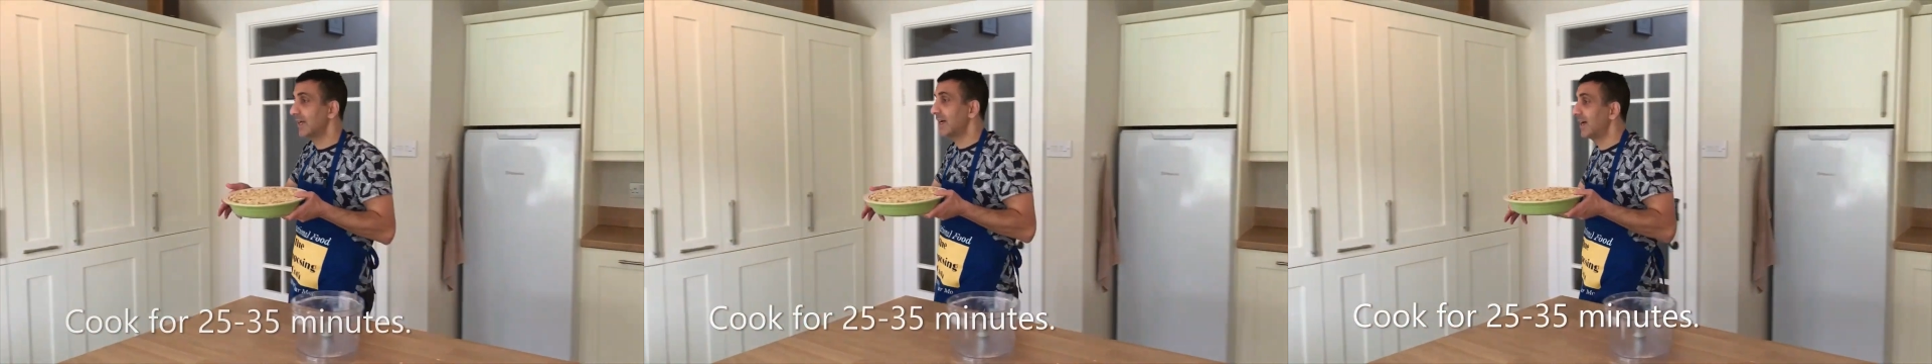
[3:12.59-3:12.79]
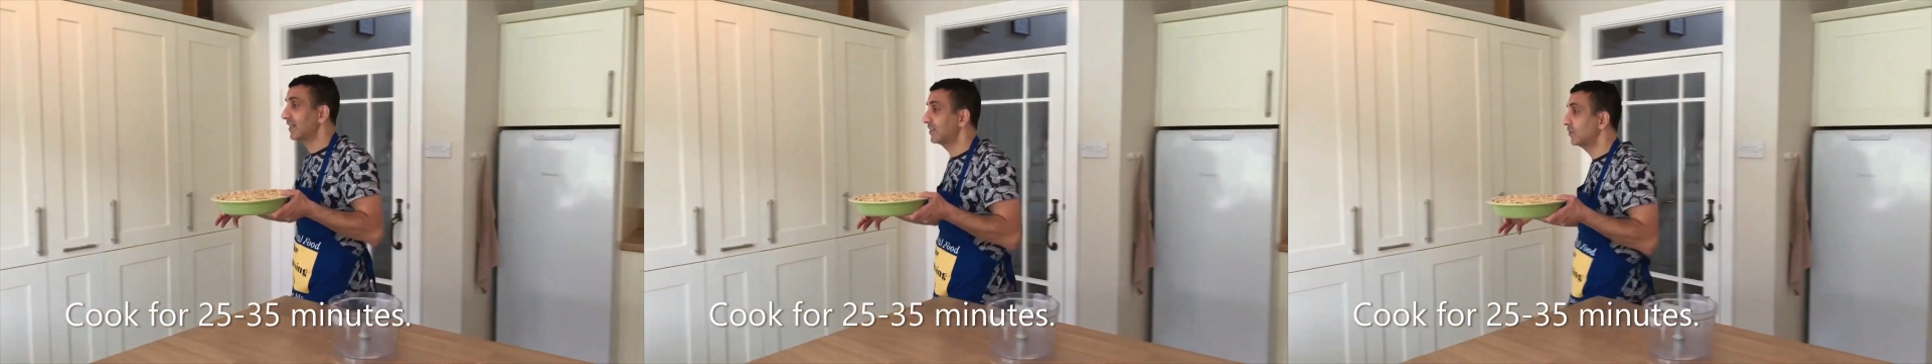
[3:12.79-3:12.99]

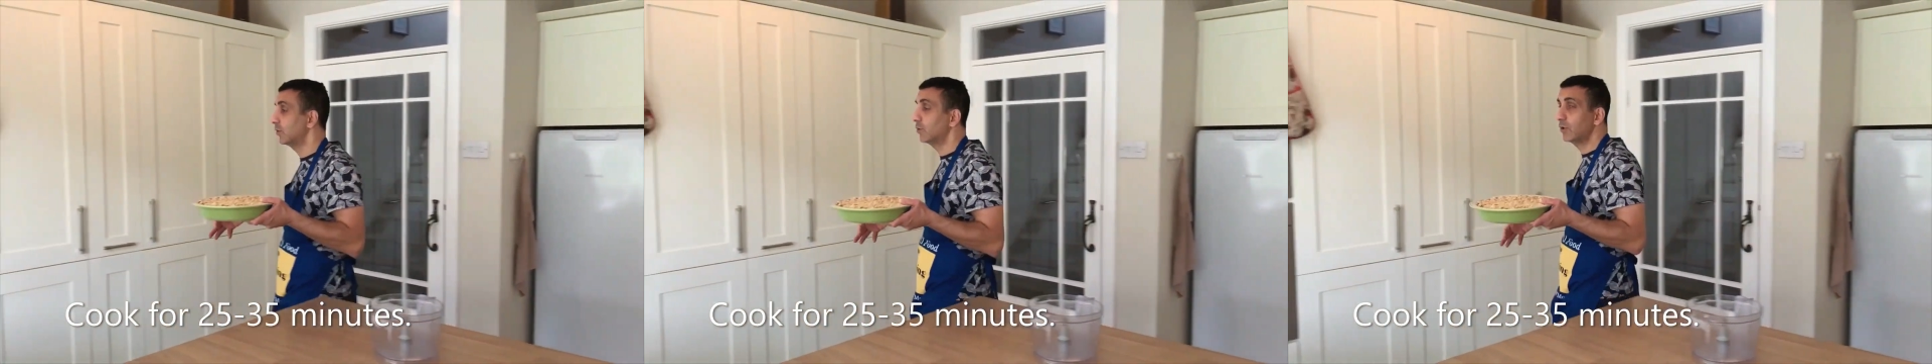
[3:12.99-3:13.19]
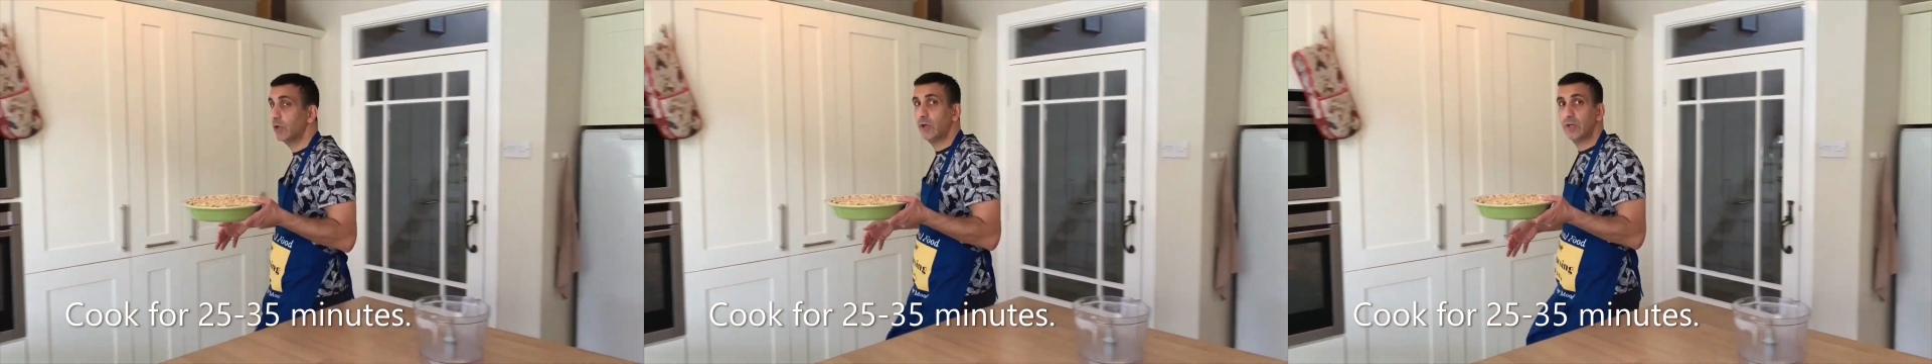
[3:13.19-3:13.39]
until
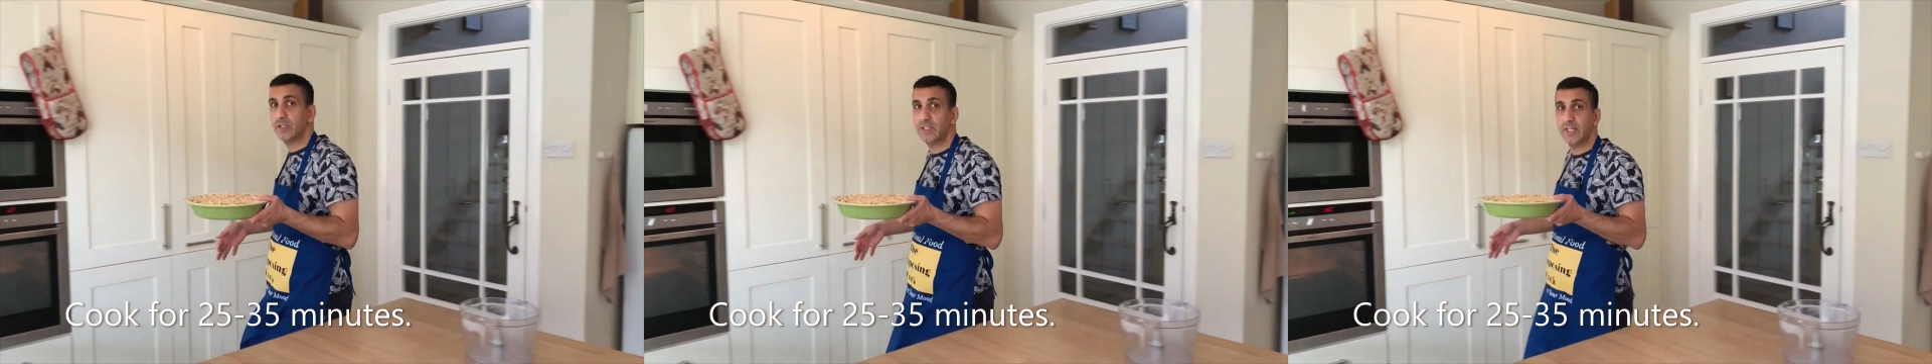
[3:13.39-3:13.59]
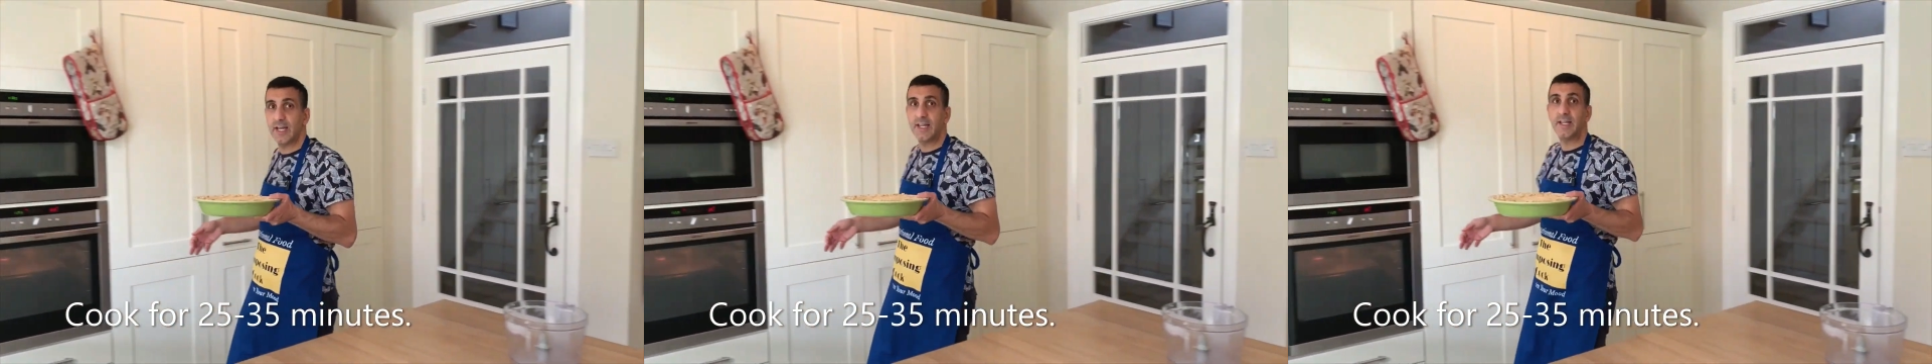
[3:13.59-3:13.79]

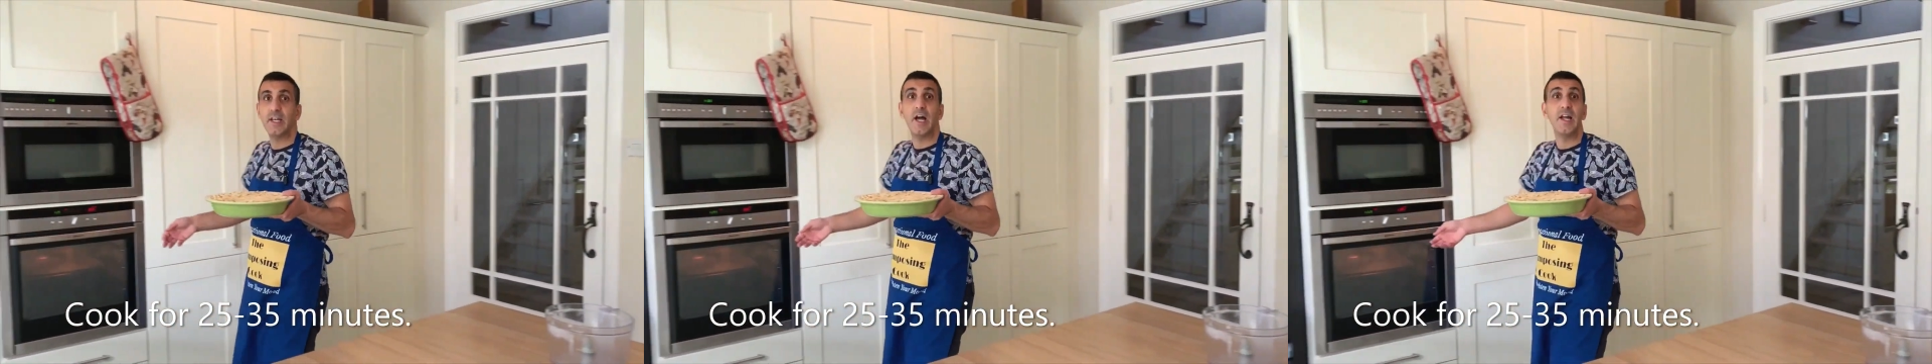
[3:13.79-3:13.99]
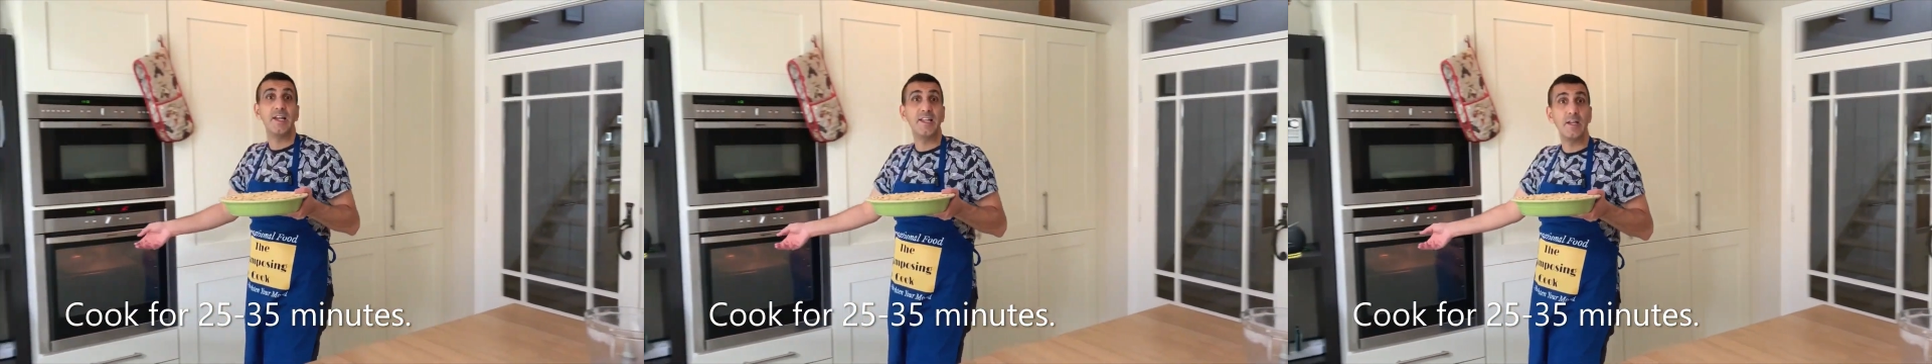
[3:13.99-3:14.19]
cooked and
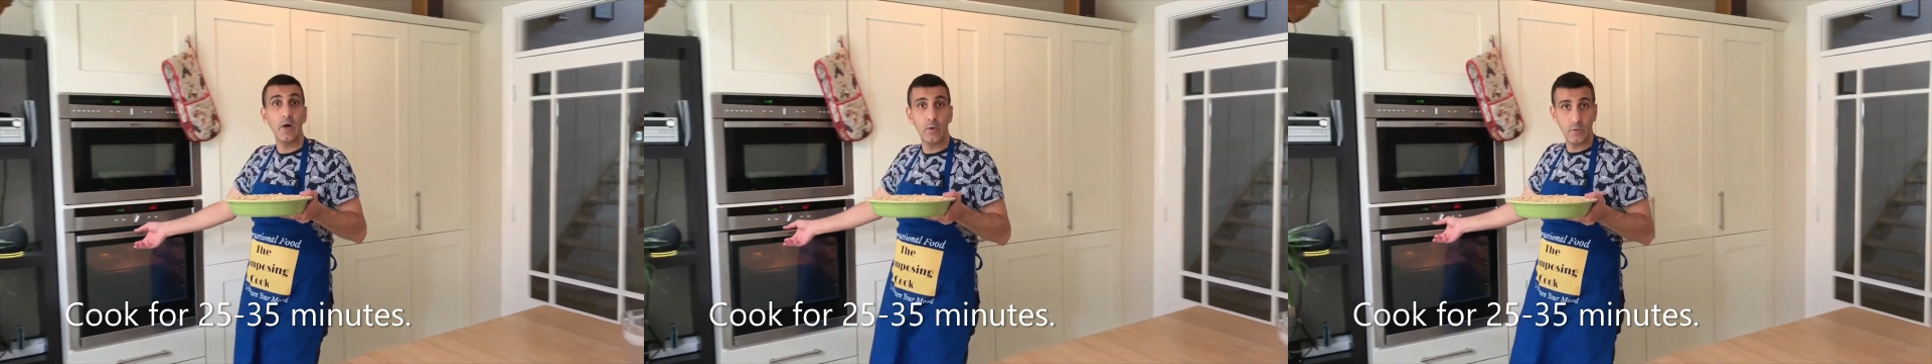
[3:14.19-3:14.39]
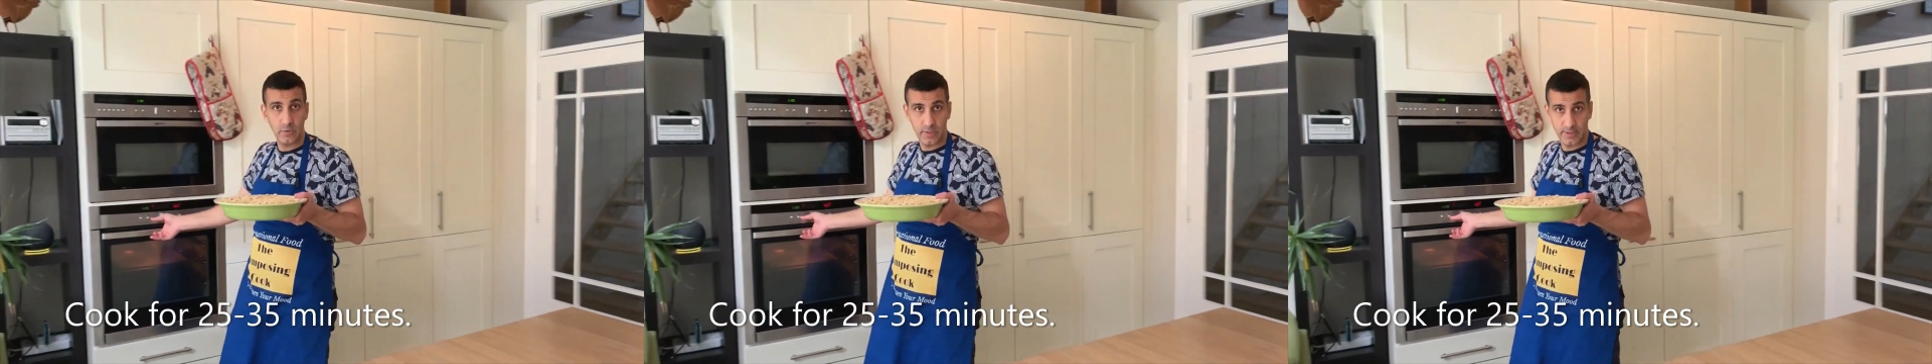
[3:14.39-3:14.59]
lightly
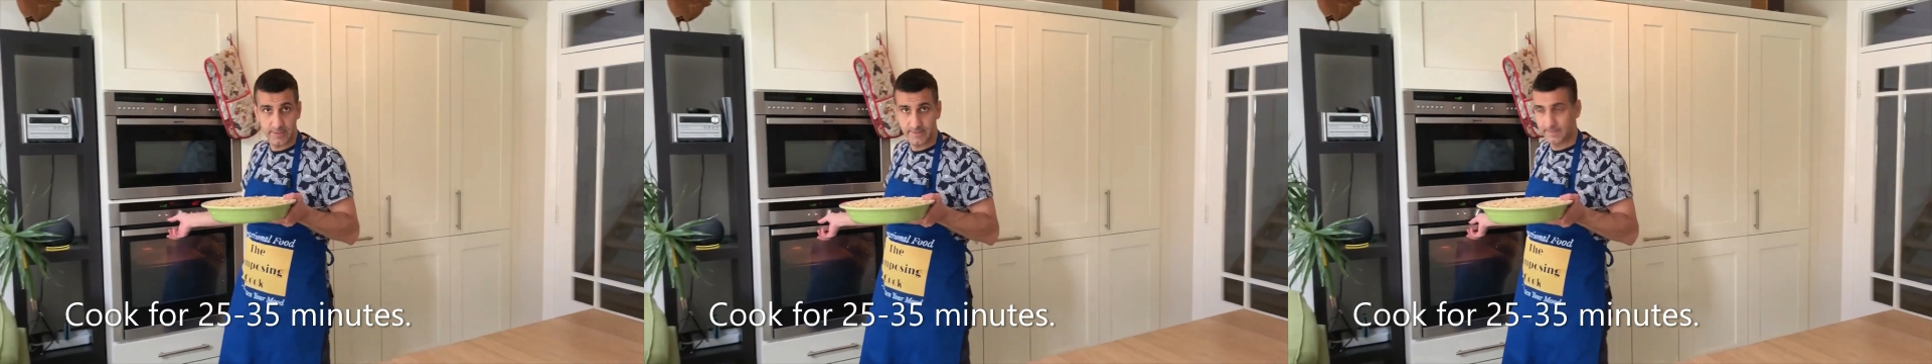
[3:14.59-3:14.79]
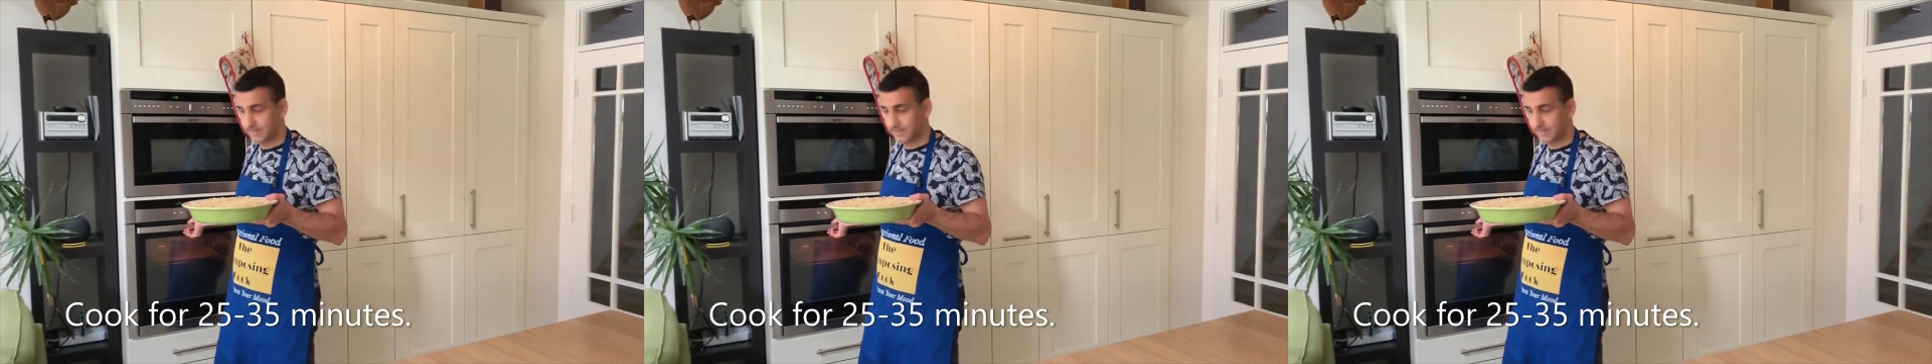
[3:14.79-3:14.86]
golden.